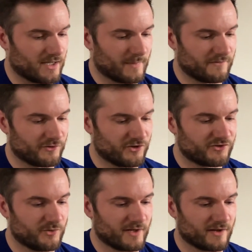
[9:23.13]
If you're just
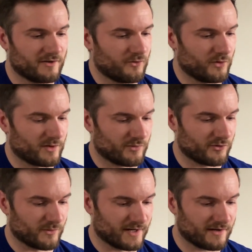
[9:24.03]
doing one per
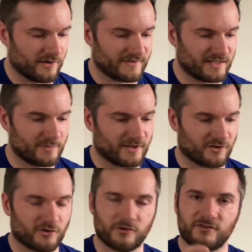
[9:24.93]
week, I'll say this about the
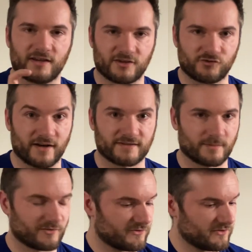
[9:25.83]
curls and the
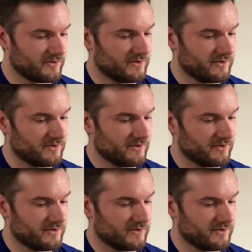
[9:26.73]
triceps.